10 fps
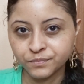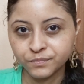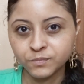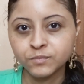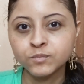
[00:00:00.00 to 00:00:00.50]

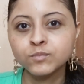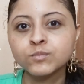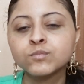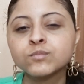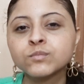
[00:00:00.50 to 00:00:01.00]

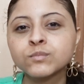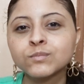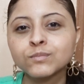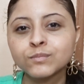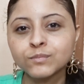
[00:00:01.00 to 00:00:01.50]

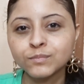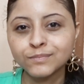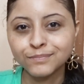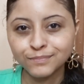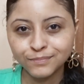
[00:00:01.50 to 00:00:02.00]

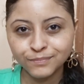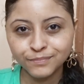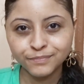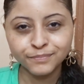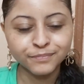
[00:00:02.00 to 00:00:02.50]

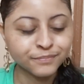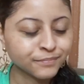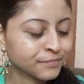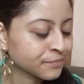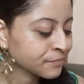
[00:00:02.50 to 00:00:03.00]

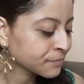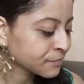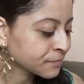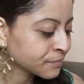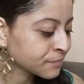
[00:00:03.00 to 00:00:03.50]

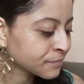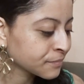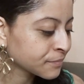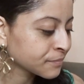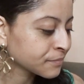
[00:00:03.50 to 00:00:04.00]

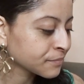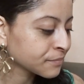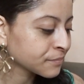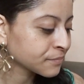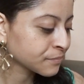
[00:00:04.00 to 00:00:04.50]

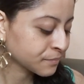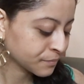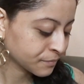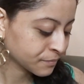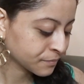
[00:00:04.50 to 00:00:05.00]

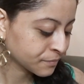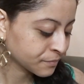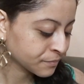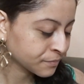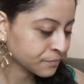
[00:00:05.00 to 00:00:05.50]

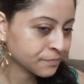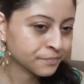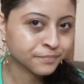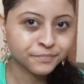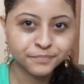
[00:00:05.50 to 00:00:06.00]

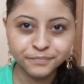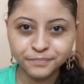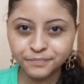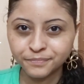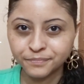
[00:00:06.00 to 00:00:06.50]

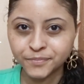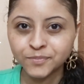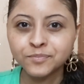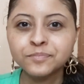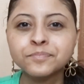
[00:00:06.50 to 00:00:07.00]

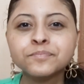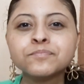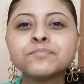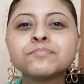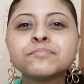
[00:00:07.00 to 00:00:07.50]

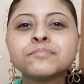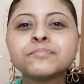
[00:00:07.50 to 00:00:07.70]
[no speech]